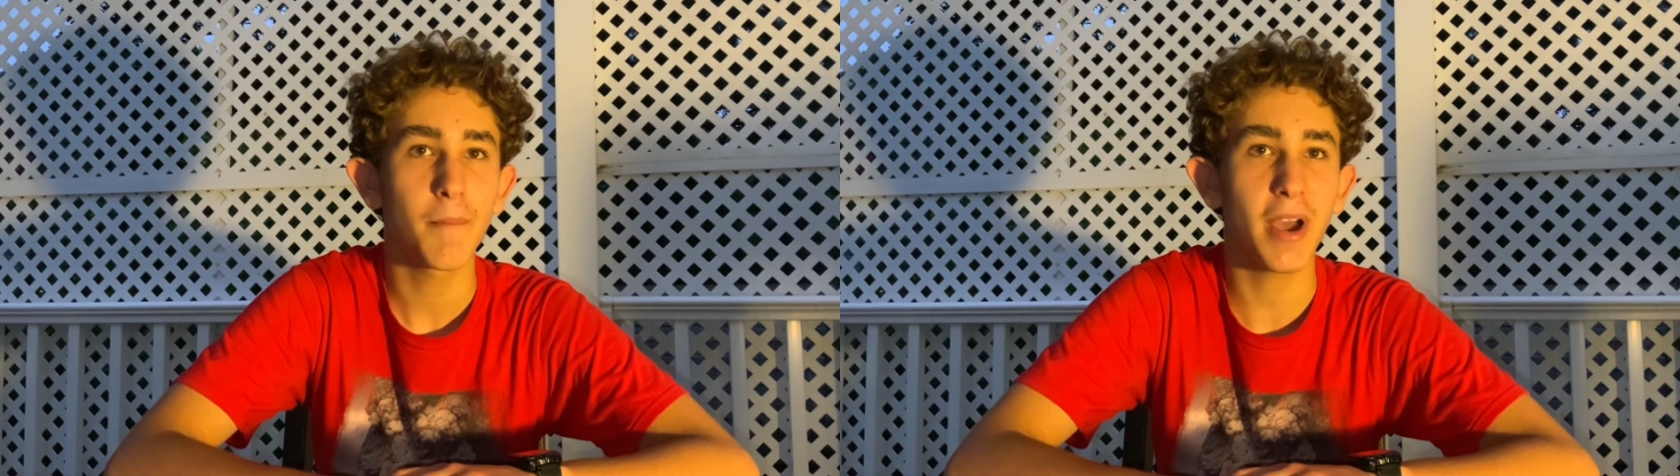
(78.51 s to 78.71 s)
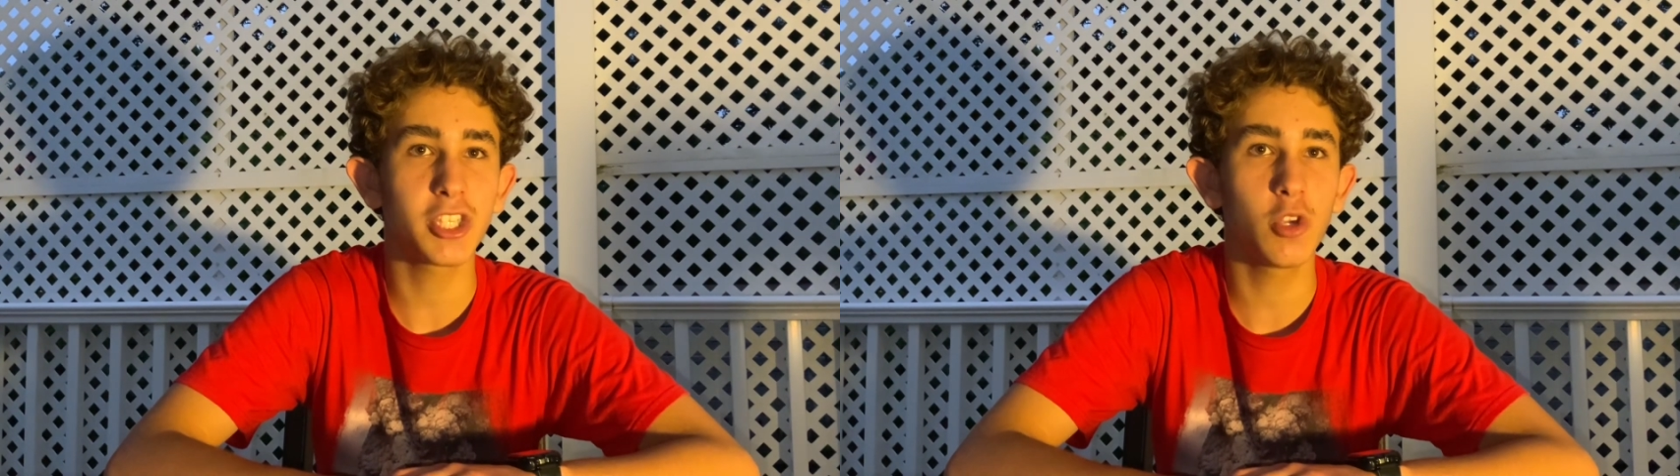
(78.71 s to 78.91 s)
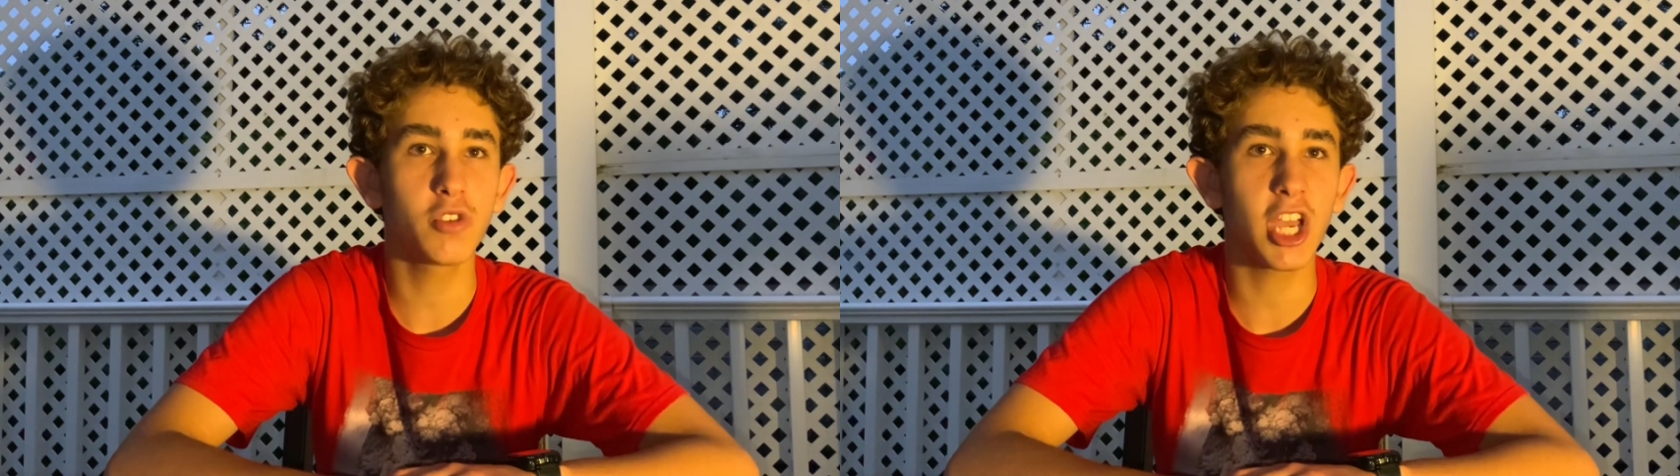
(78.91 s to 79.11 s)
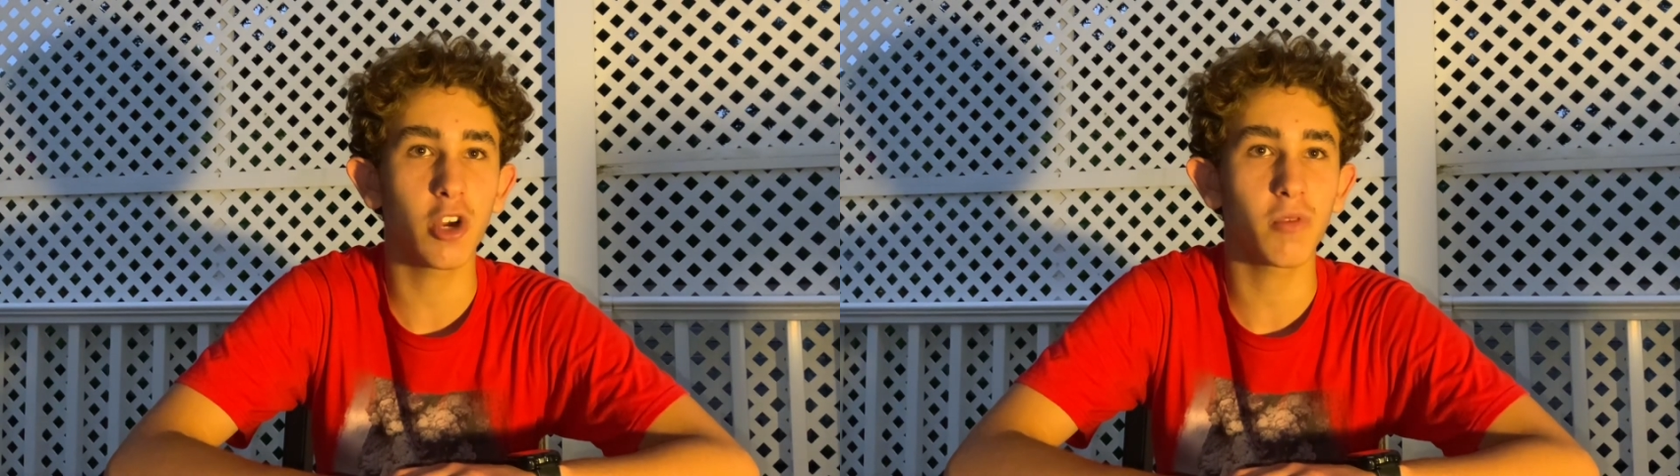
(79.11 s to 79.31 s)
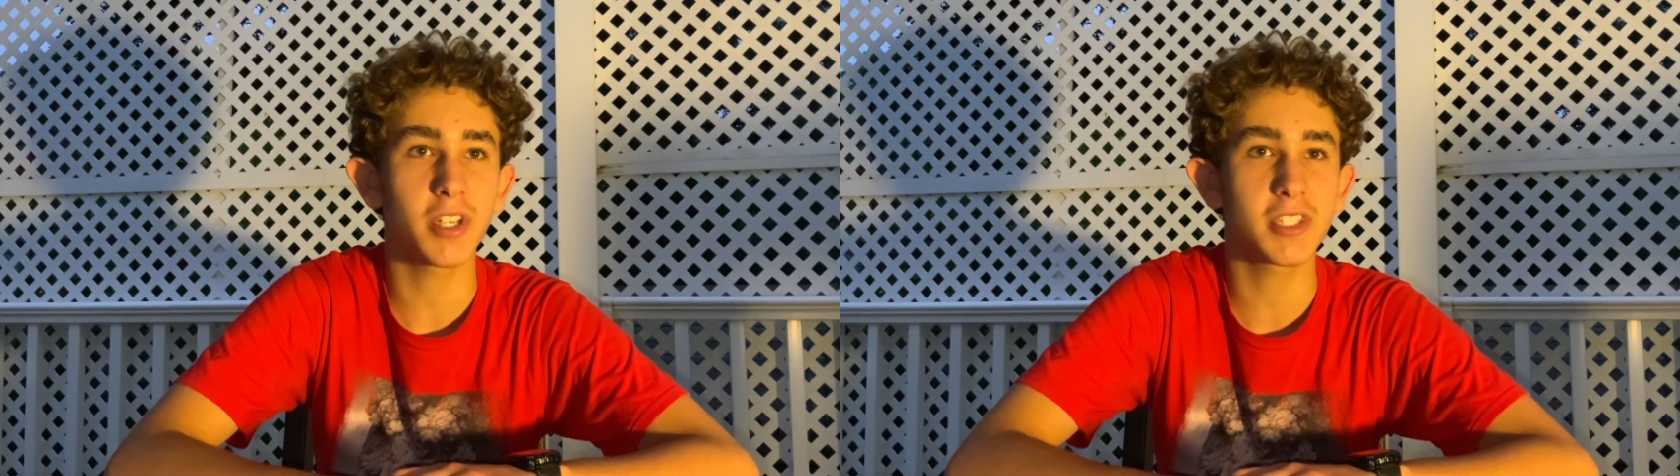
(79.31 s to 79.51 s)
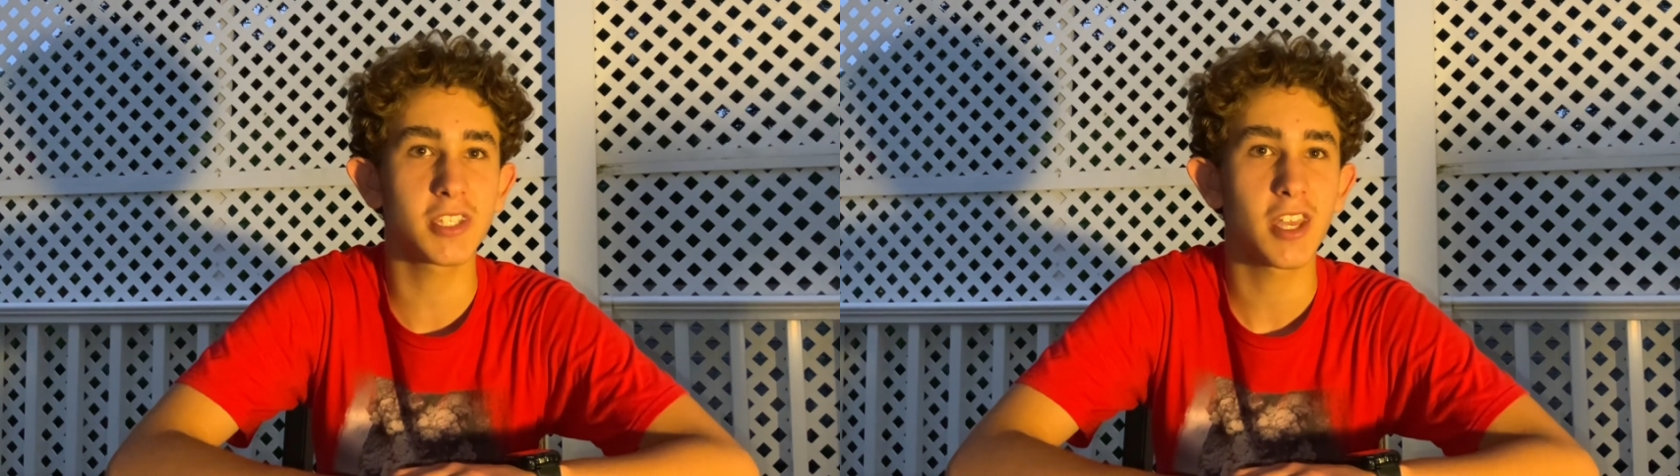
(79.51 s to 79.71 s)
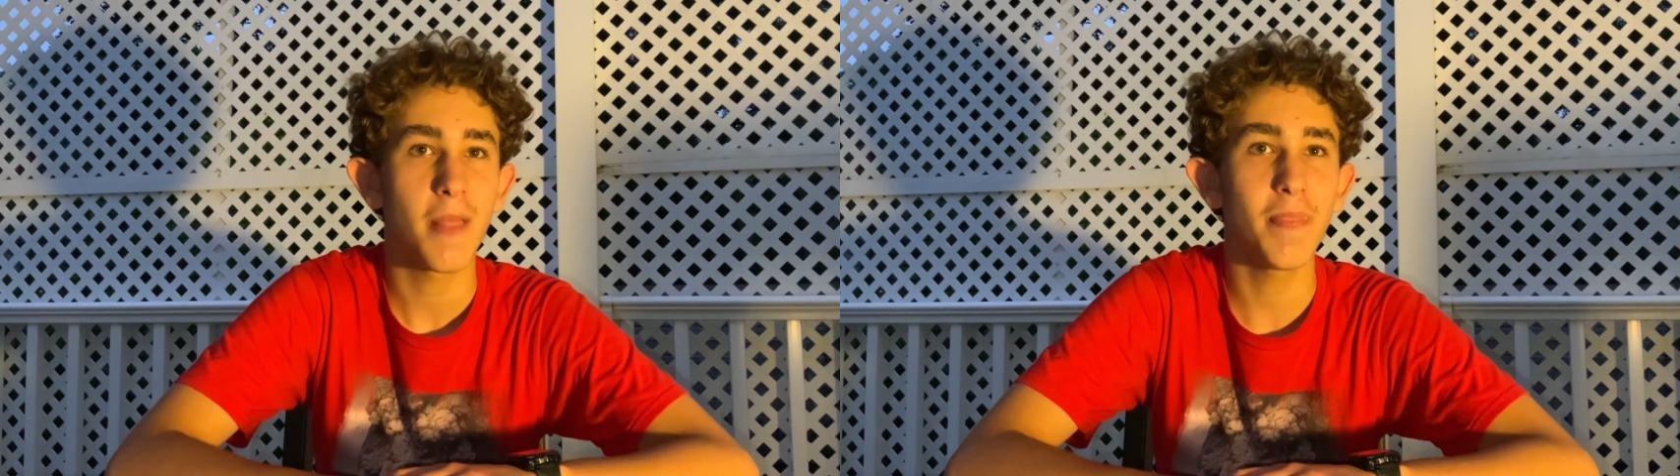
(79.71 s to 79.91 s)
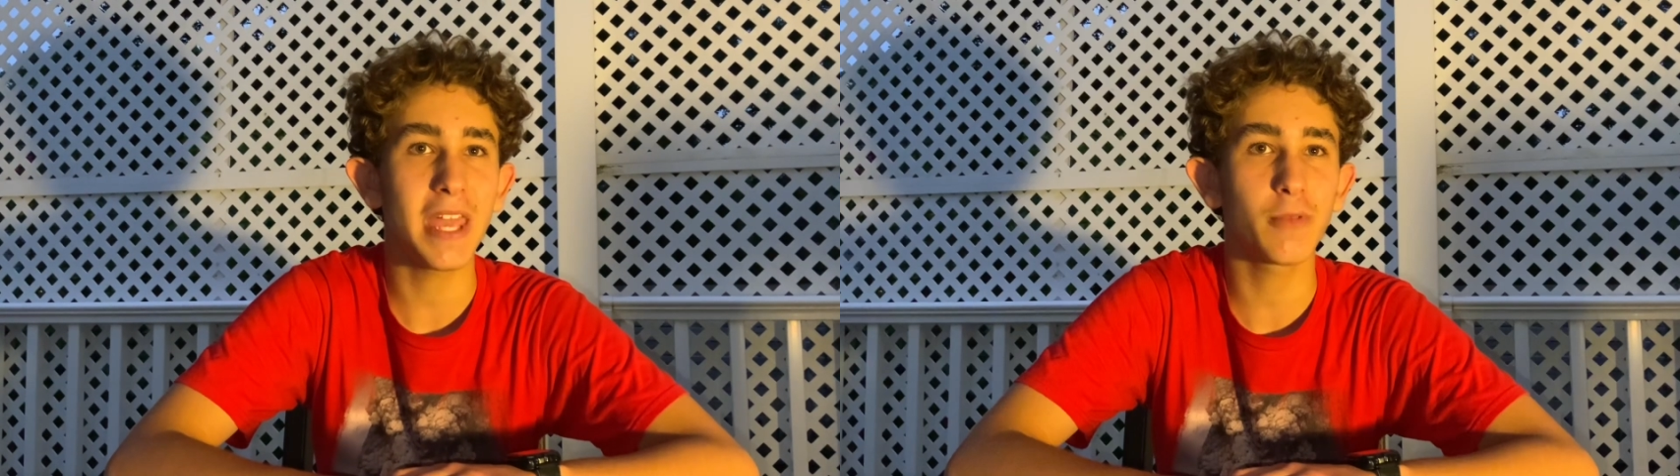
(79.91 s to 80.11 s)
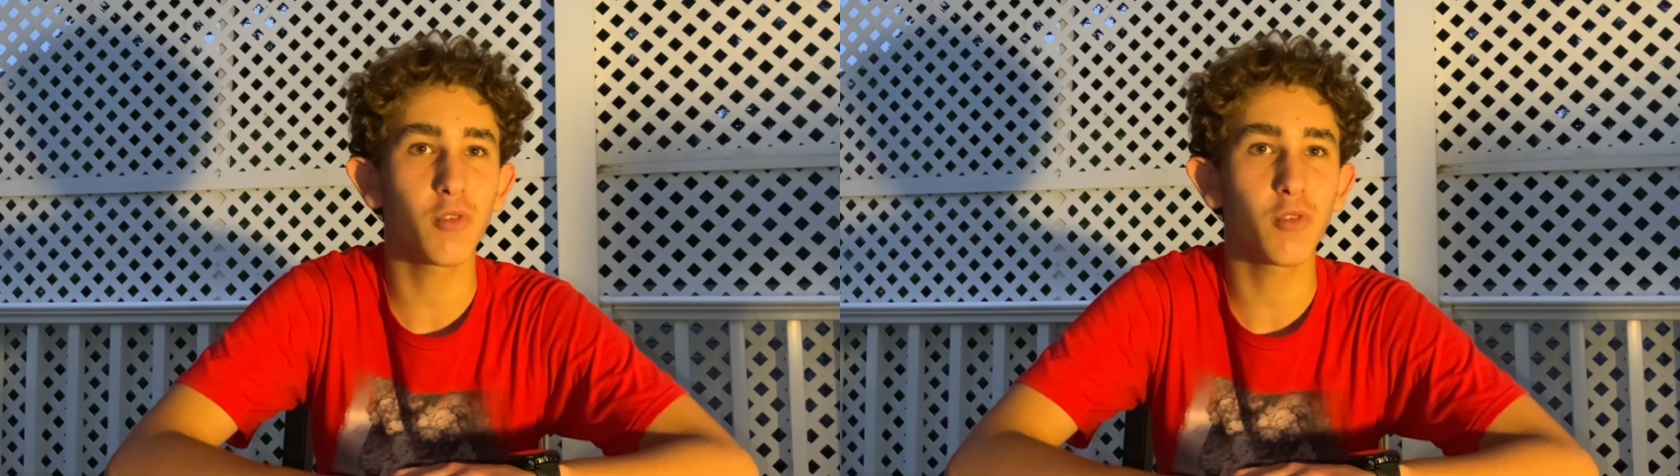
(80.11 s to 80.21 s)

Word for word: by two terrorists named